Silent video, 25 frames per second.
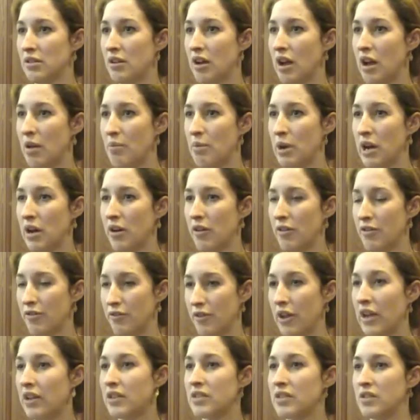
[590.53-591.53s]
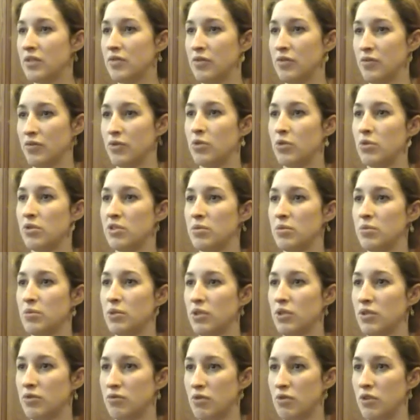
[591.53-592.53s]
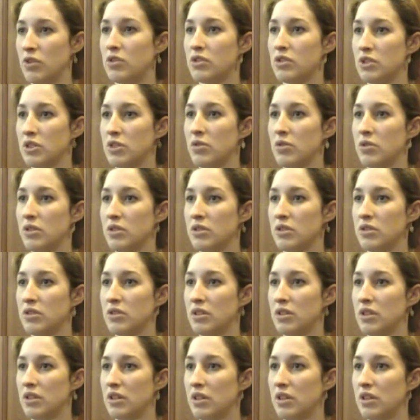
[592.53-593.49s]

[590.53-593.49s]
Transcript: about effective enforcement of wrongdoers